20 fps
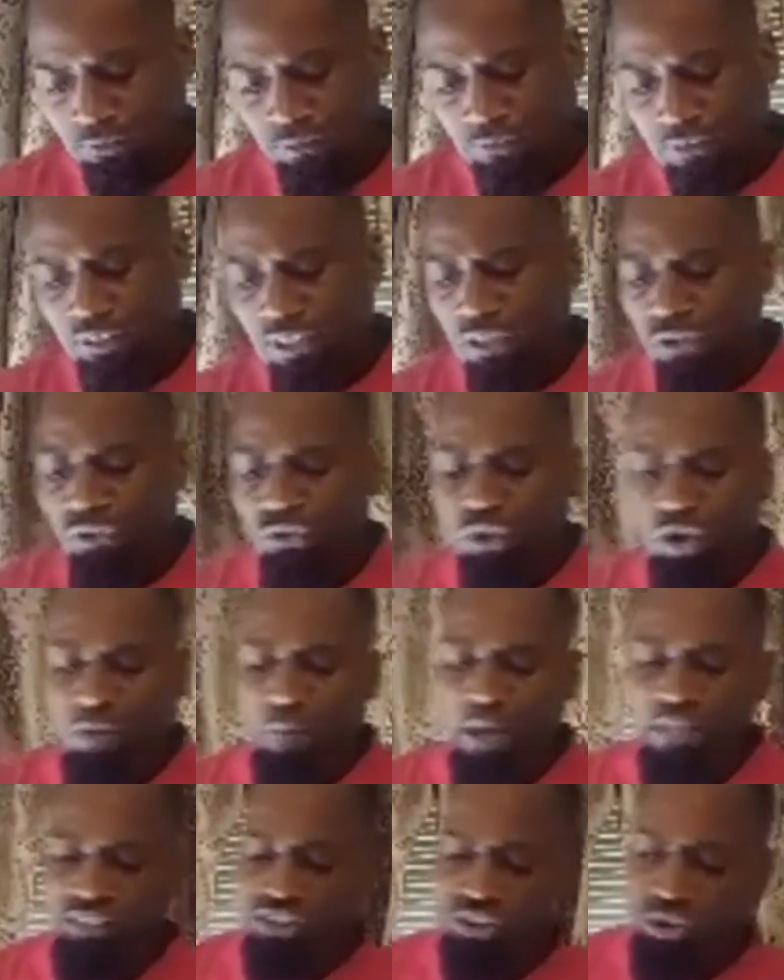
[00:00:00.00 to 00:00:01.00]
See, I don't know
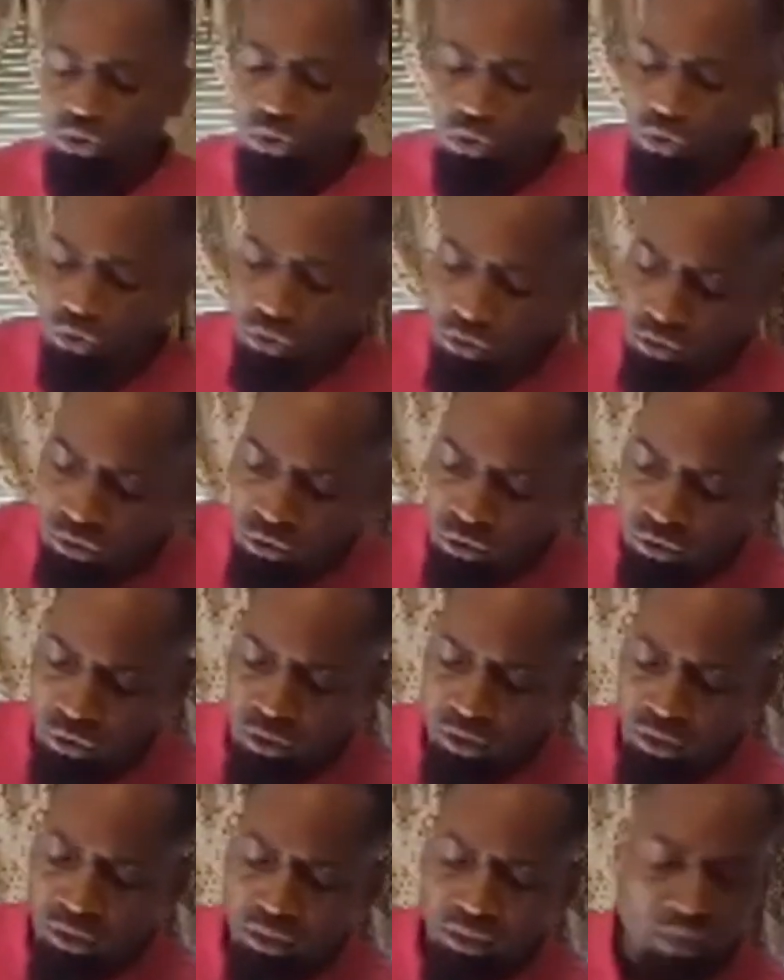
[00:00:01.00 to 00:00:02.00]
about you.
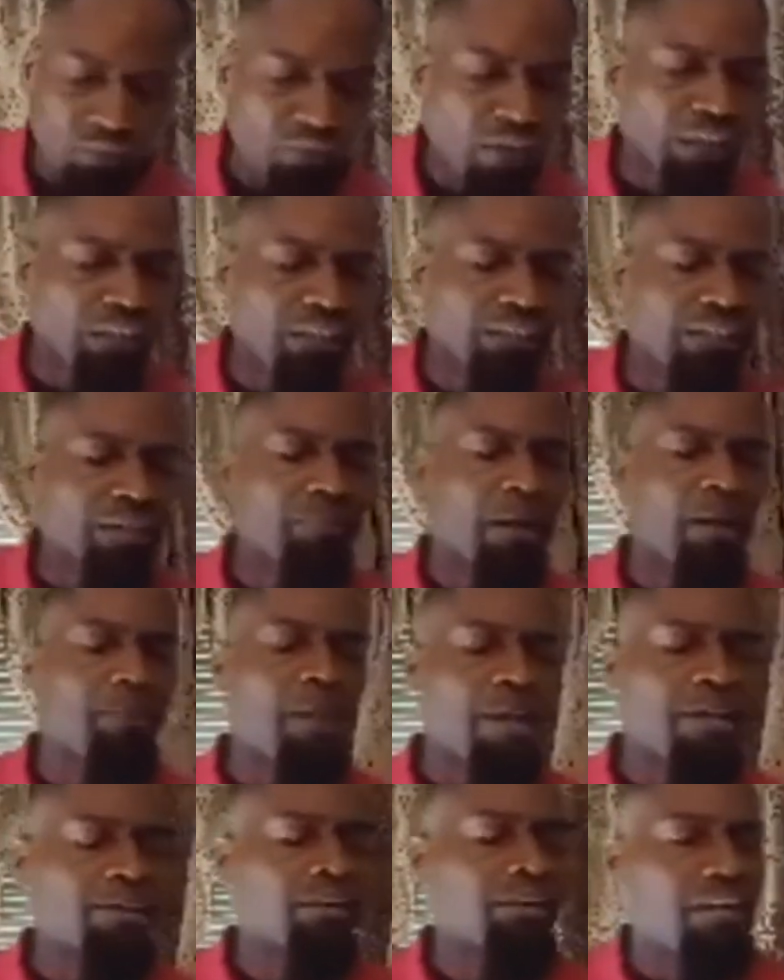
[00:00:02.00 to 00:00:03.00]
If I look at my
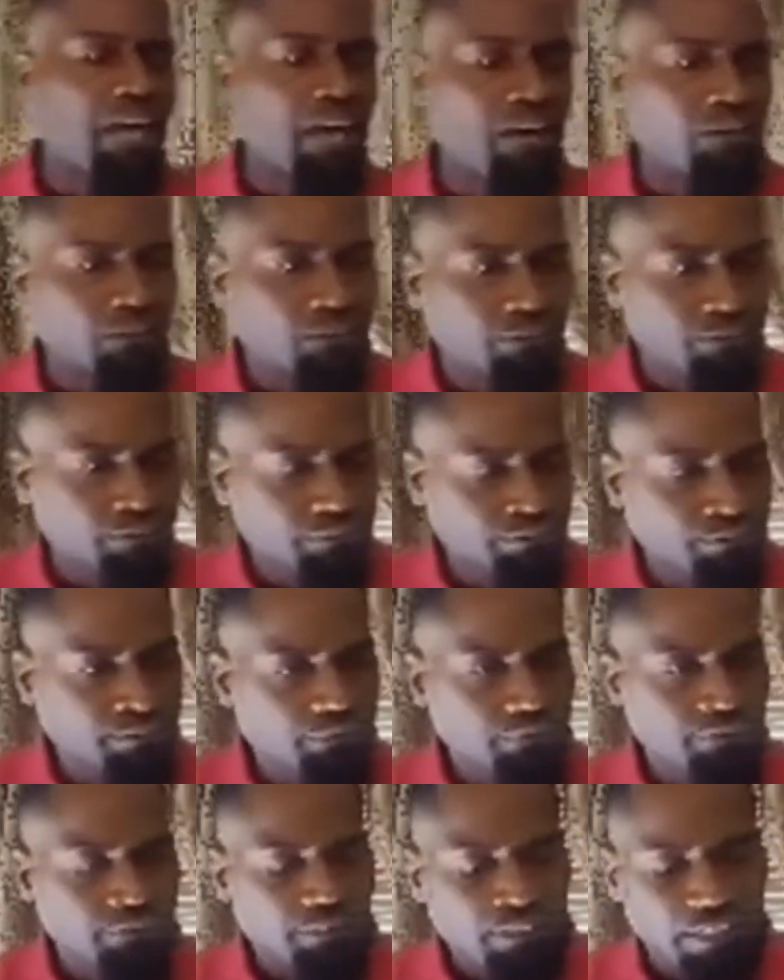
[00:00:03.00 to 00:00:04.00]
bank account
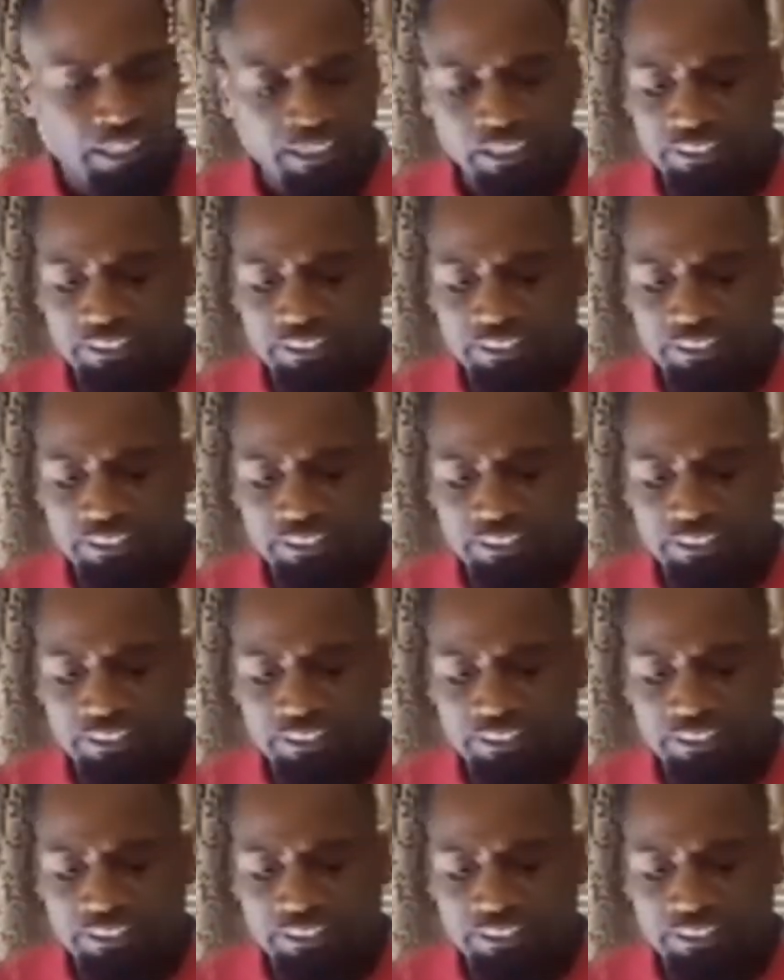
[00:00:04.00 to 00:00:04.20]
and